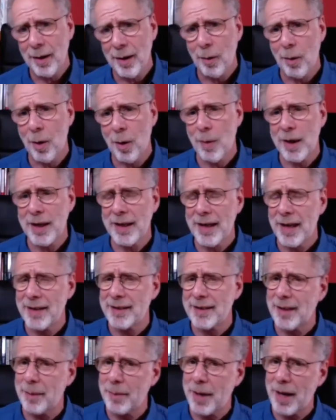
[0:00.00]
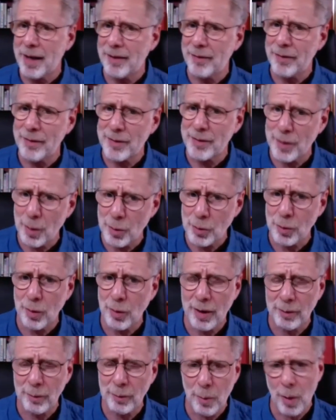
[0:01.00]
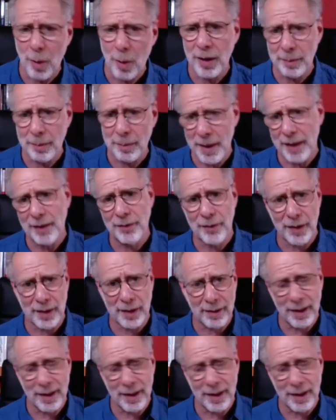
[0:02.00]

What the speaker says: or when it has some kind of social and rewarding benefit,